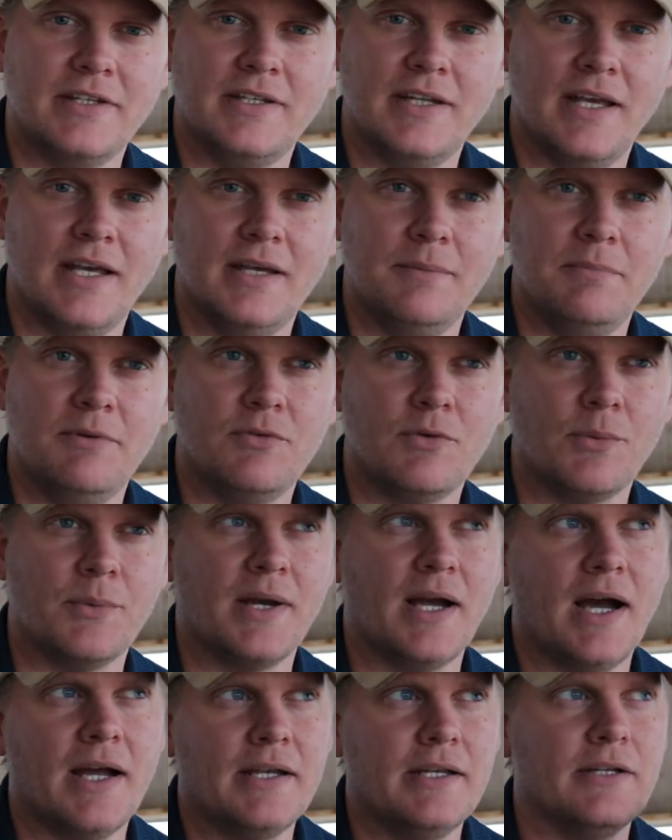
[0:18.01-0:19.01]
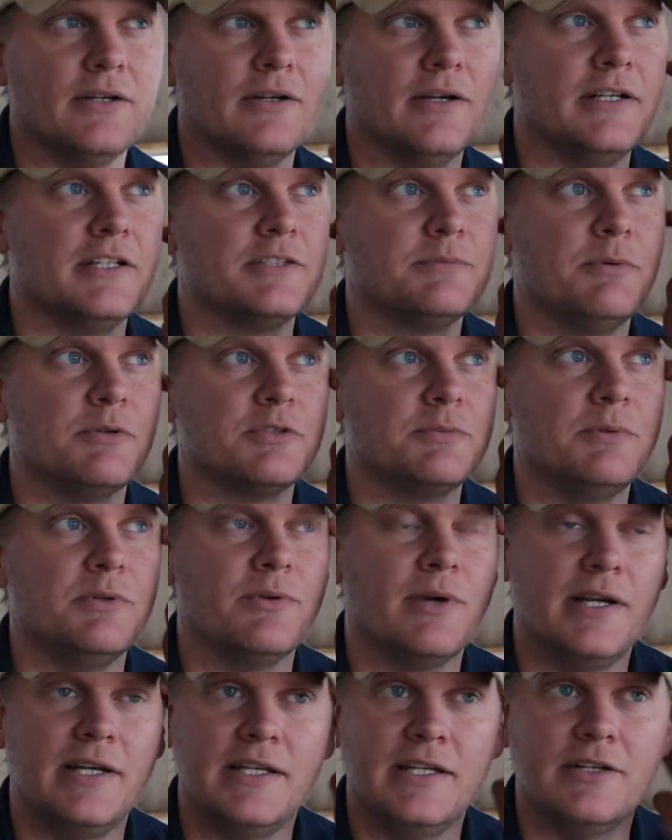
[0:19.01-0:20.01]
day before we got here and it's supposed to be
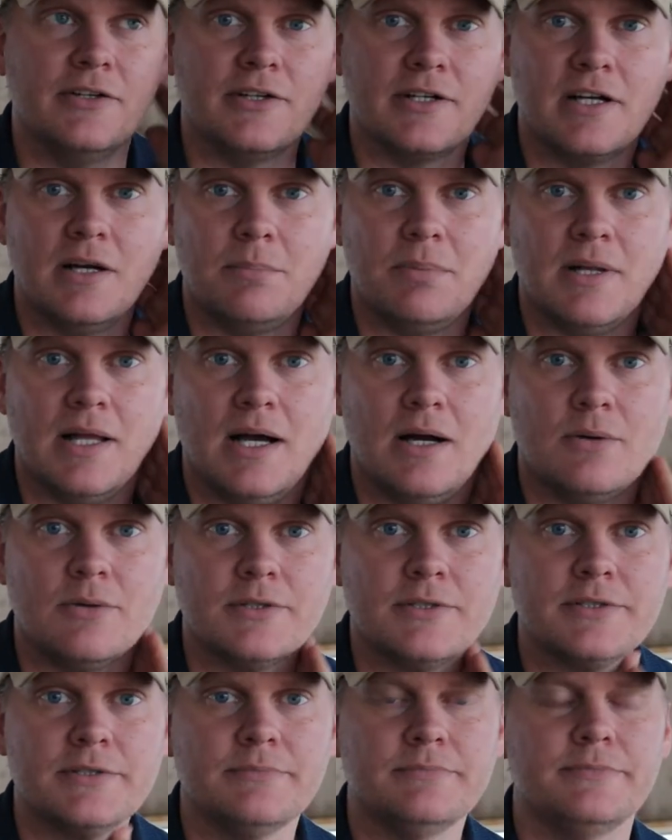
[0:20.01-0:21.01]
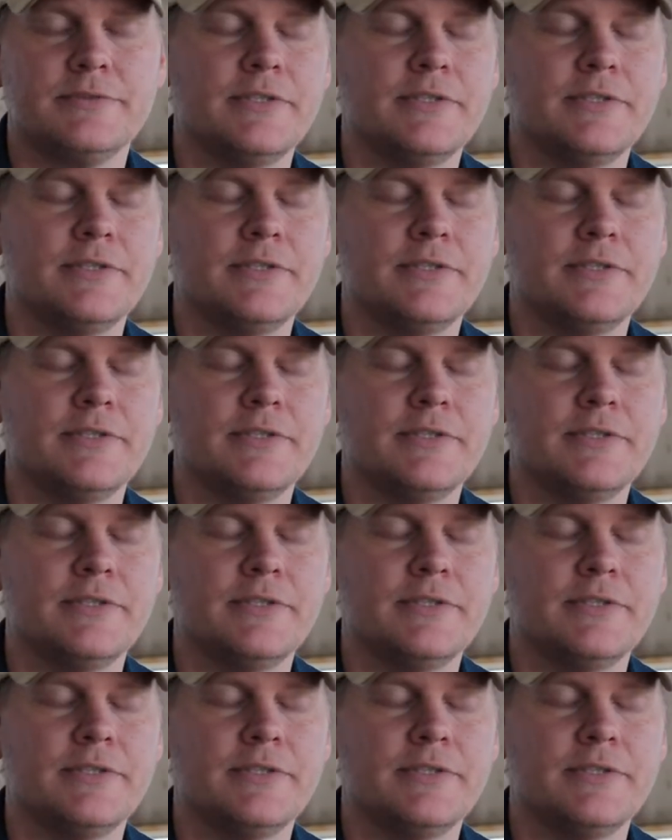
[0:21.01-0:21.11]
raining here in a couple hours.